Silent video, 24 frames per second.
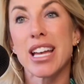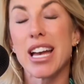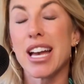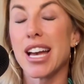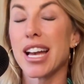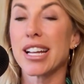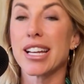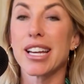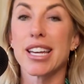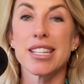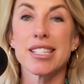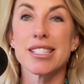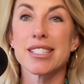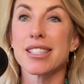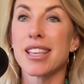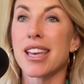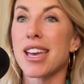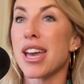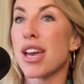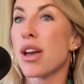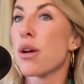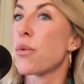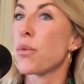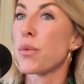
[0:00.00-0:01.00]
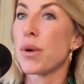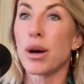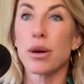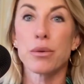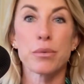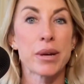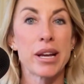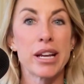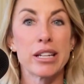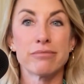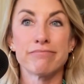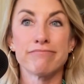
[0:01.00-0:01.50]
I got to say, well
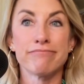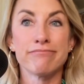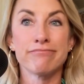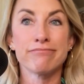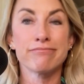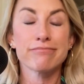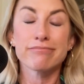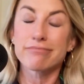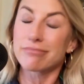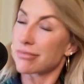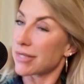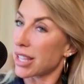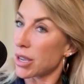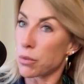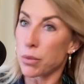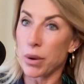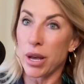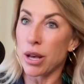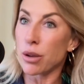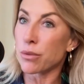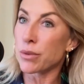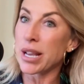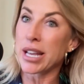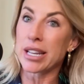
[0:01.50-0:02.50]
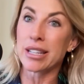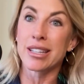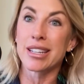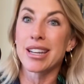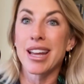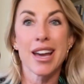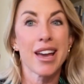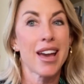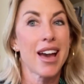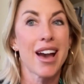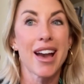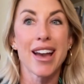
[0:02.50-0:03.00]
written. And
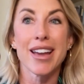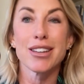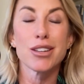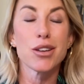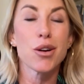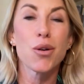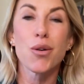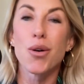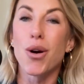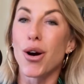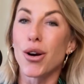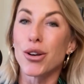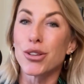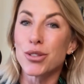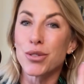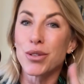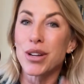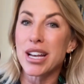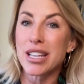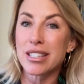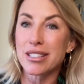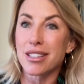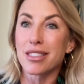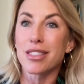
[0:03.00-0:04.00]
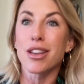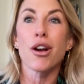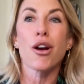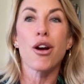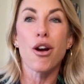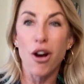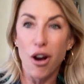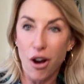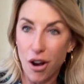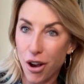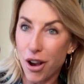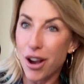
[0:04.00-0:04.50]
I know all you guys out
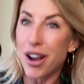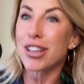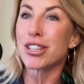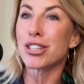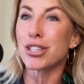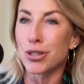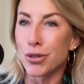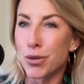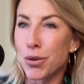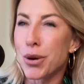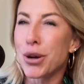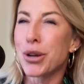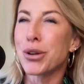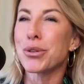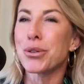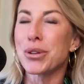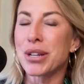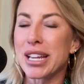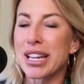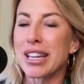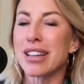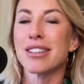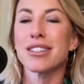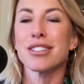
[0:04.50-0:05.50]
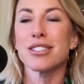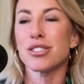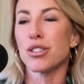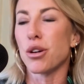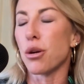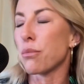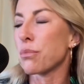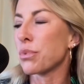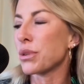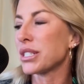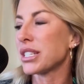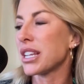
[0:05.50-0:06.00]
there, you agree.
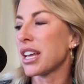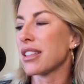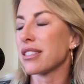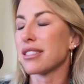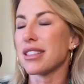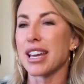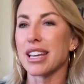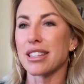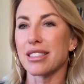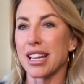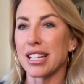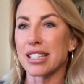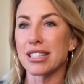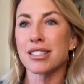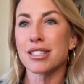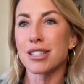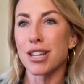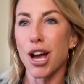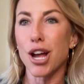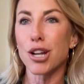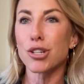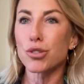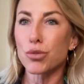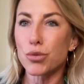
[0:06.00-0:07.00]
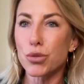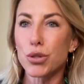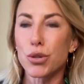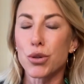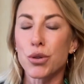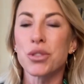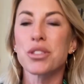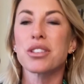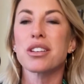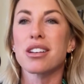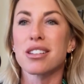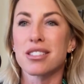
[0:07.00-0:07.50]
Don't pretend like that's not
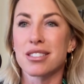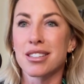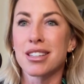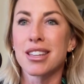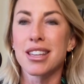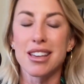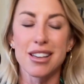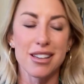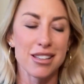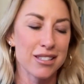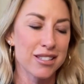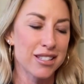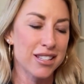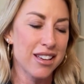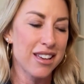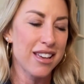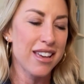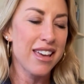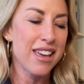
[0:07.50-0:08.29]
truth, because it is.